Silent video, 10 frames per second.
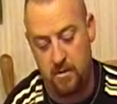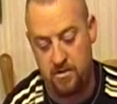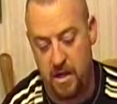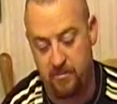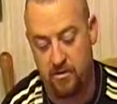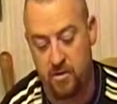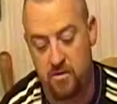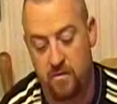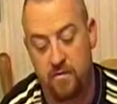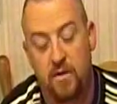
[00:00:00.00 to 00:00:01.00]
my chapter
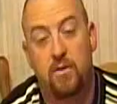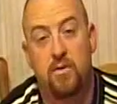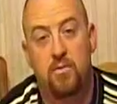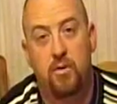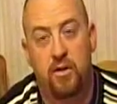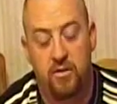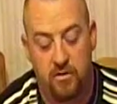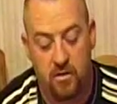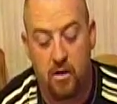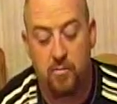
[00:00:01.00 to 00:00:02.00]
notes for vehicles put
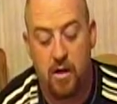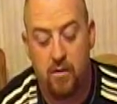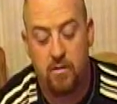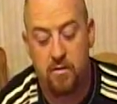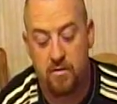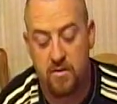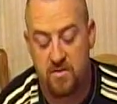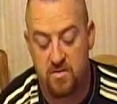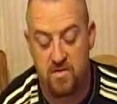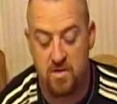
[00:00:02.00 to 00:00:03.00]
into hardbound.
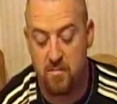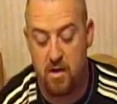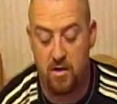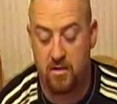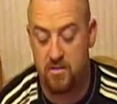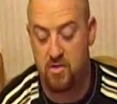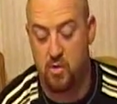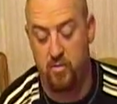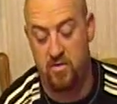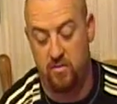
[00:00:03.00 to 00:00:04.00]
This is the Americans,
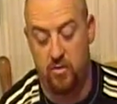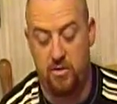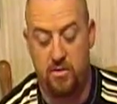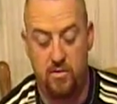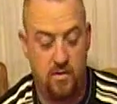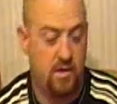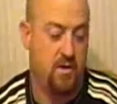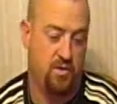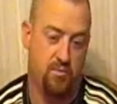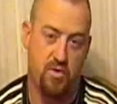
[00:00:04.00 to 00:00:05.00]
Germans, and Russians,
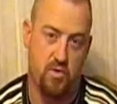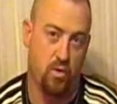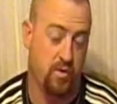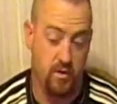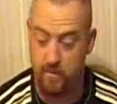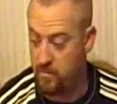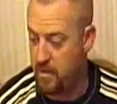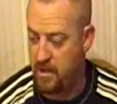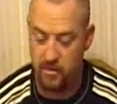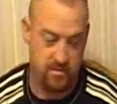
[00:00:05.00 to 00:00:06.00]
the majority of the
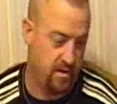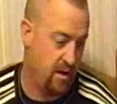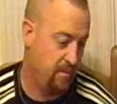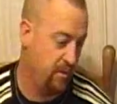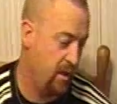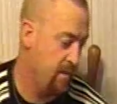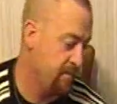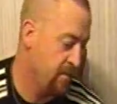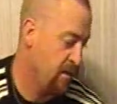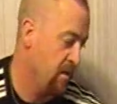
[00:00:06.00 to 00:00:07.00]
battles that I play.
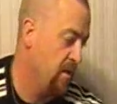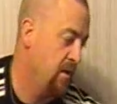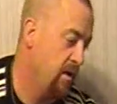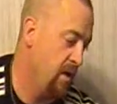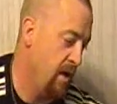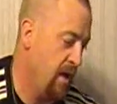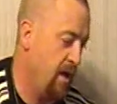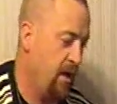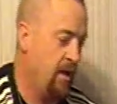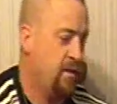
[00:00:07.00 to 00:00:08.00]

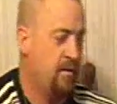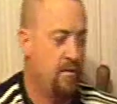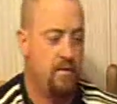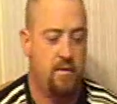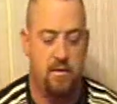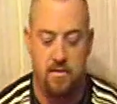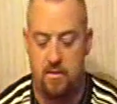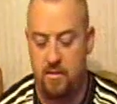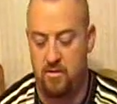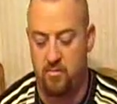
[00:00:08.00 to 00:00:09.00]
And
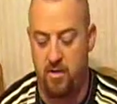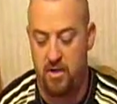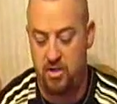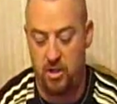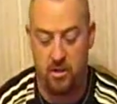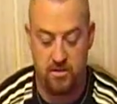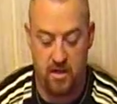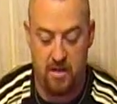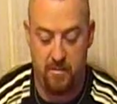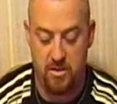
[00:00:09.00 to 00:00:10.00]
these are my
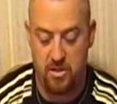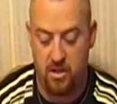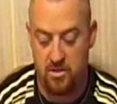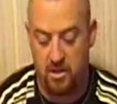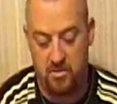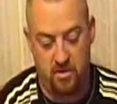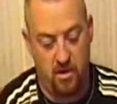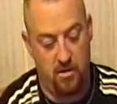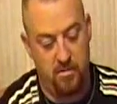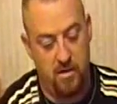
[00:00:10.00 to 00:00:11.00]
charts. I have my charts
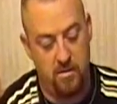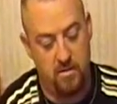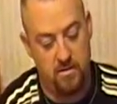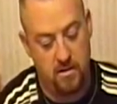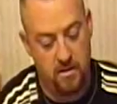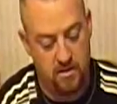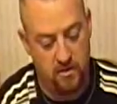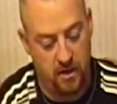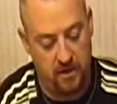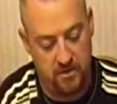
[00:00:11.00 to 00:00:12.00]
also hardbound,
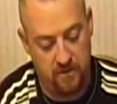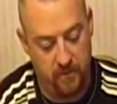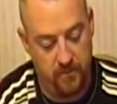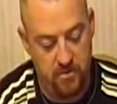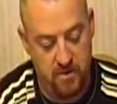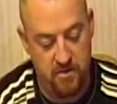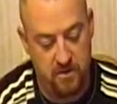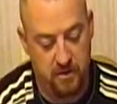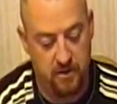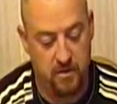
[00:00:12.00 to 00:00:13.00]
so I can just flip through
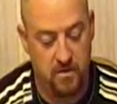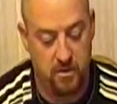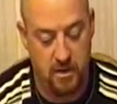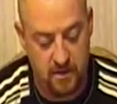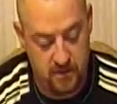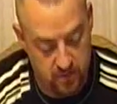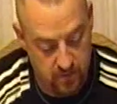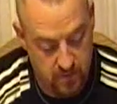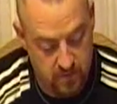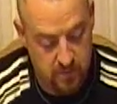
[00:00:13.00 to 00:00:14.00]
those and look at those when I need to.